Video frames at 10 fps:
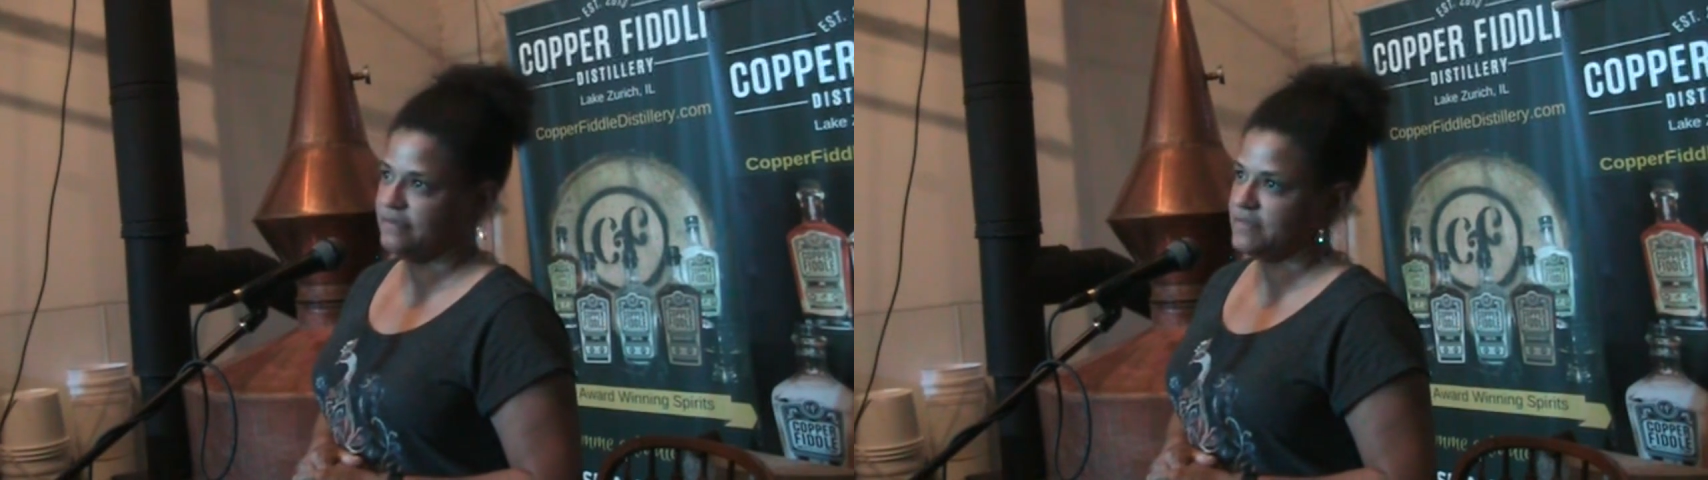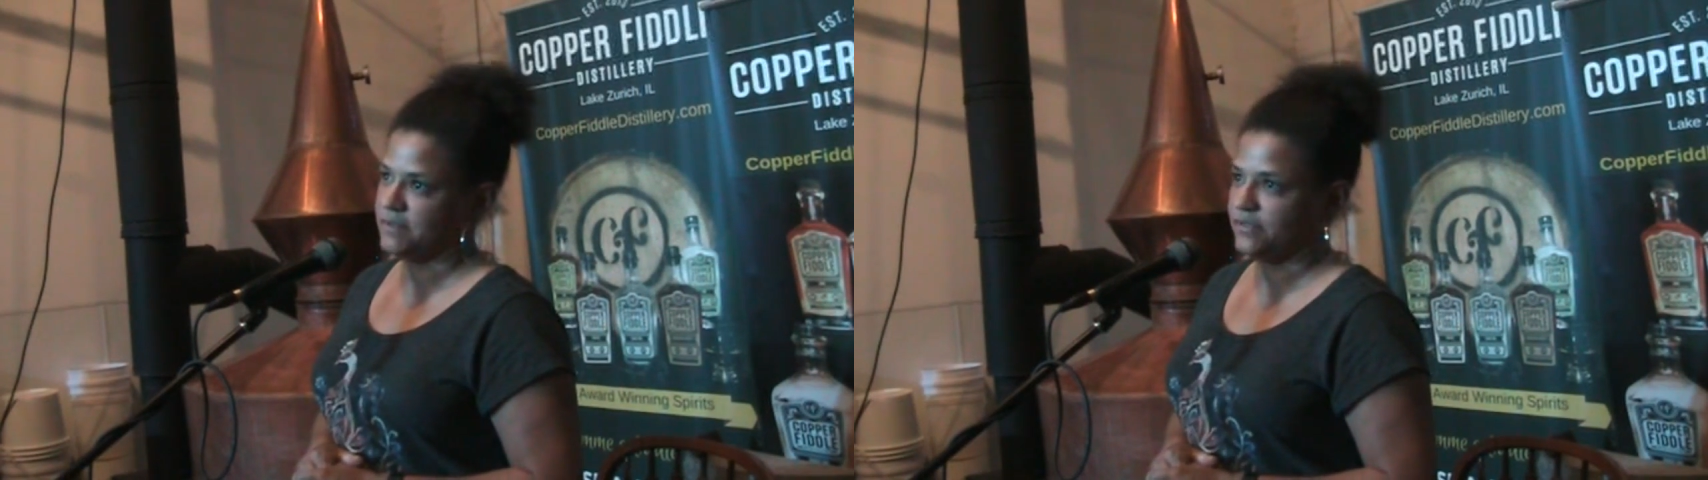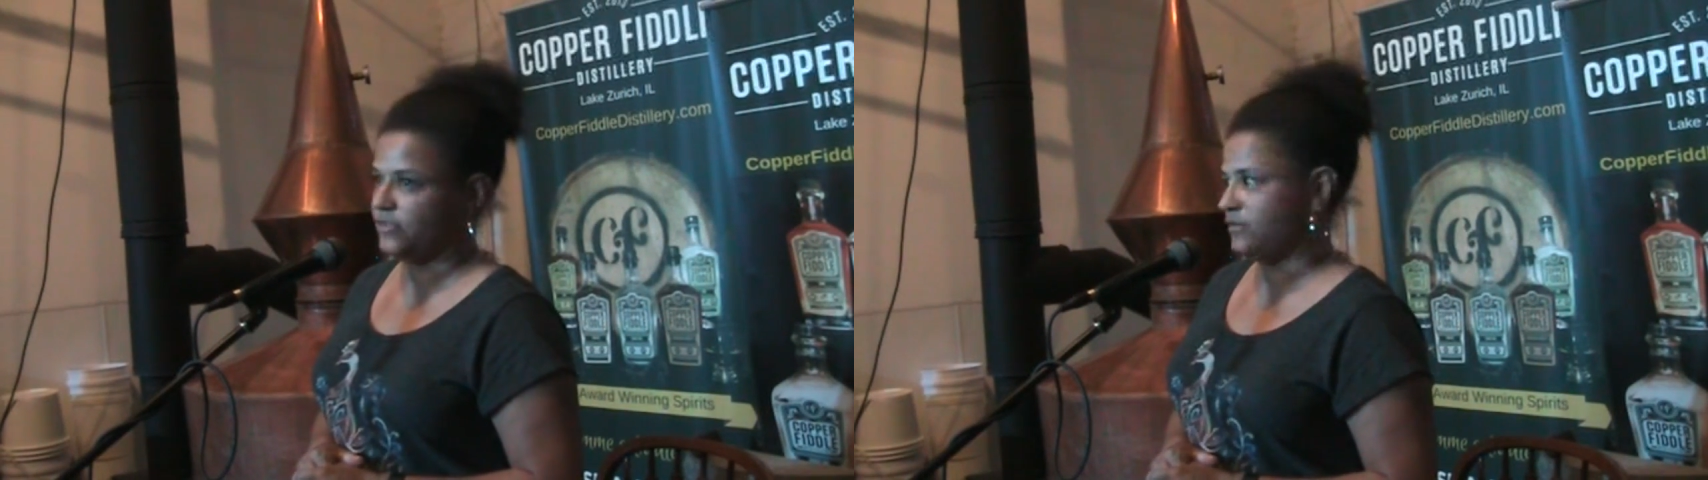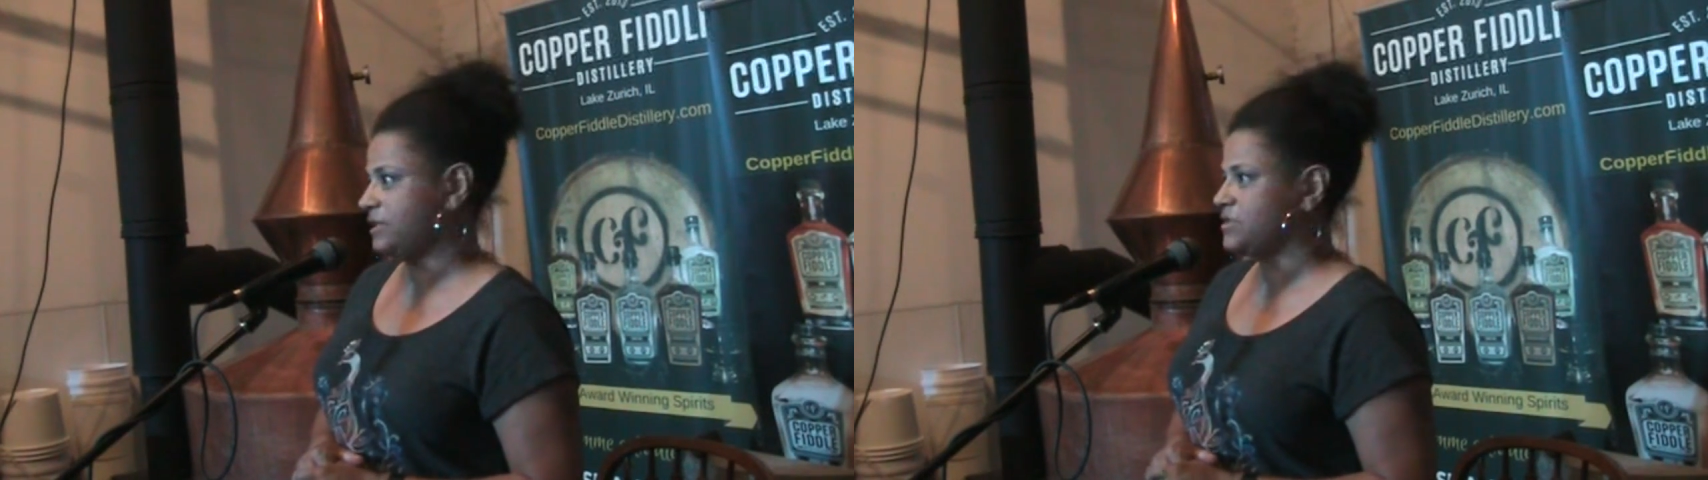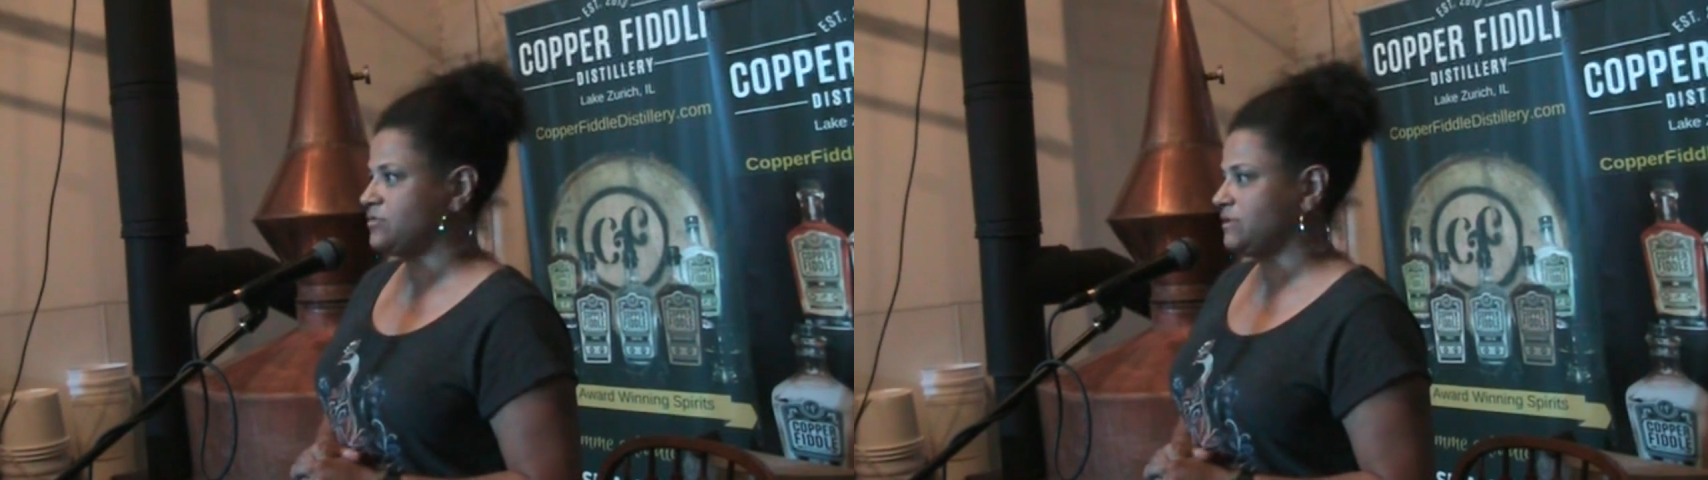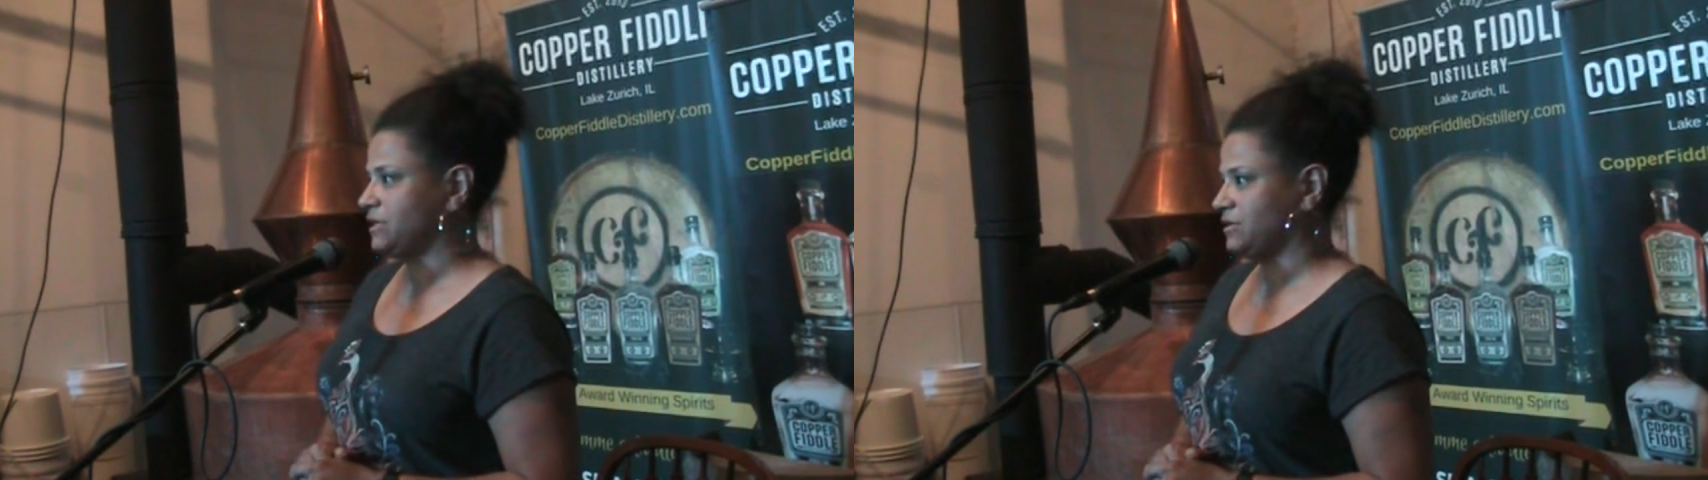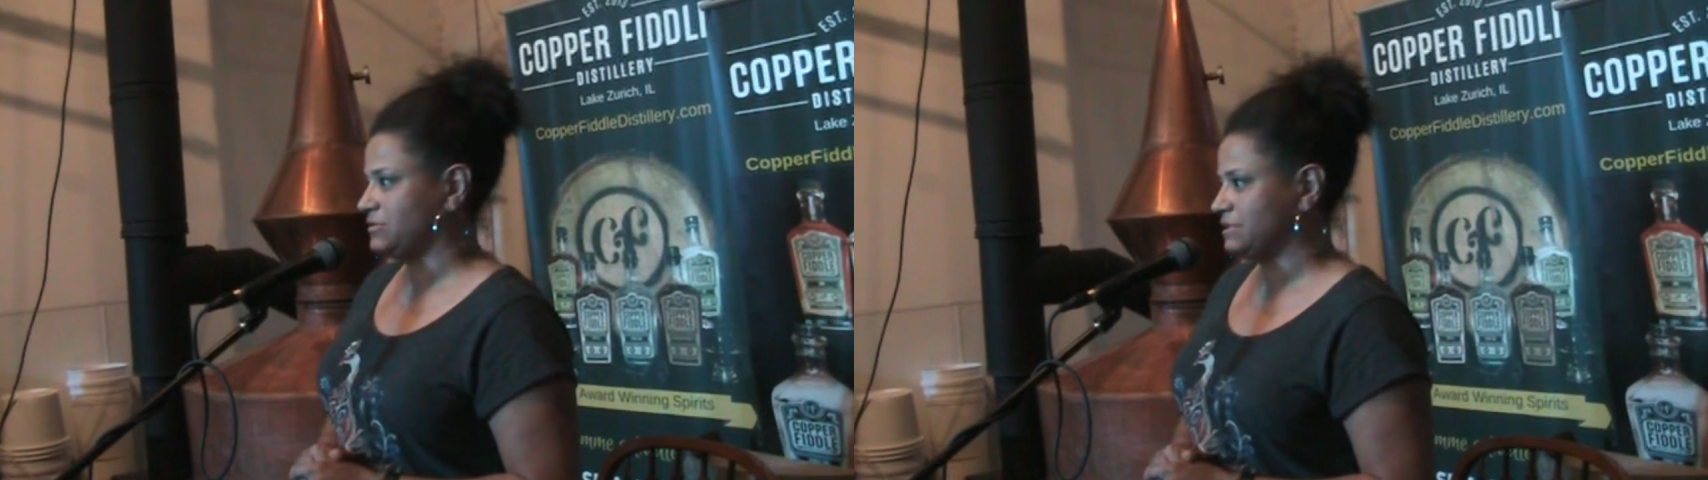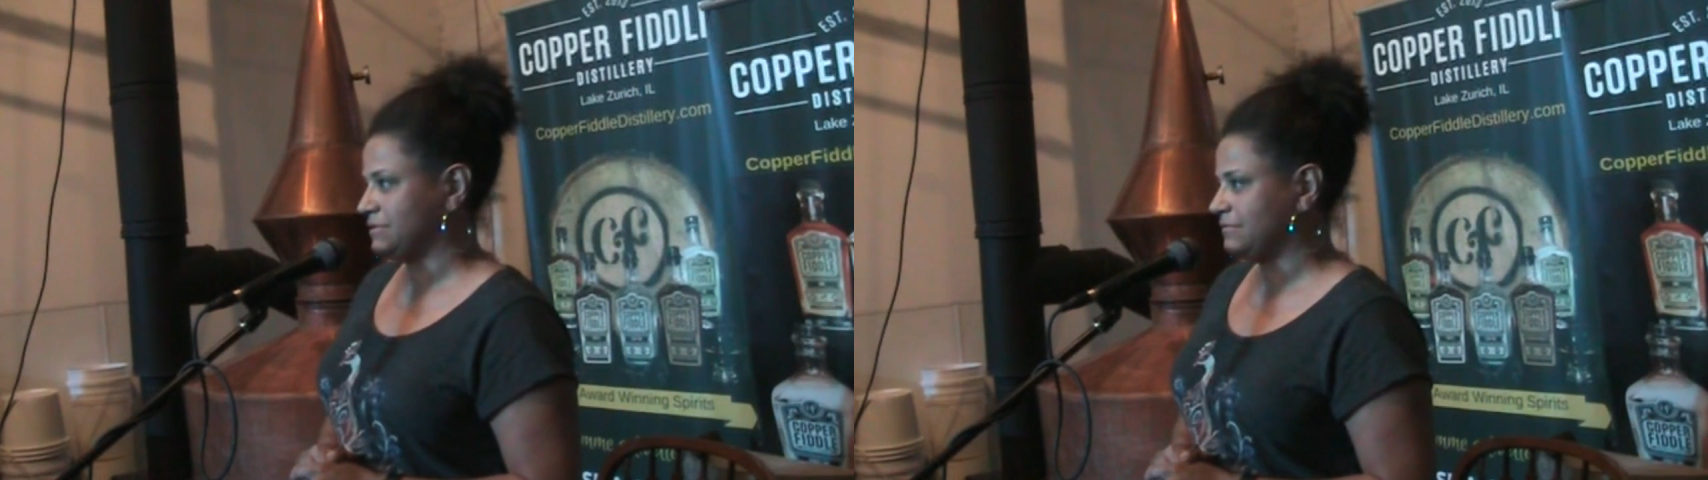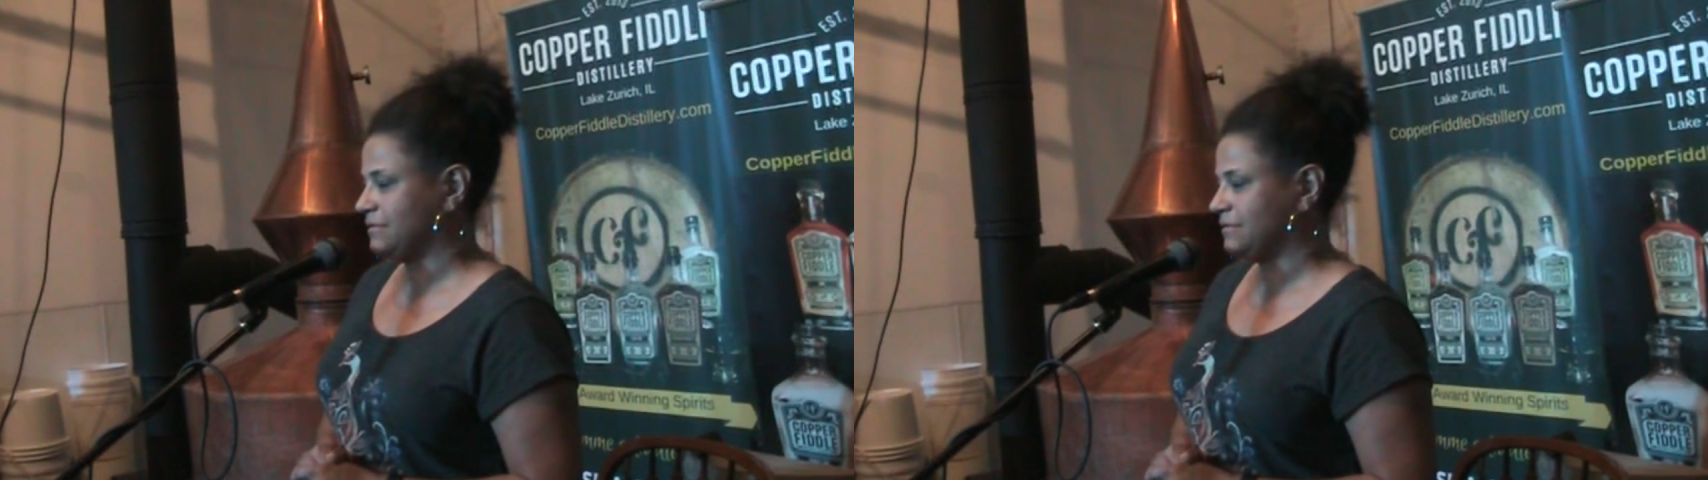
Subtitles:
it's been 33 years.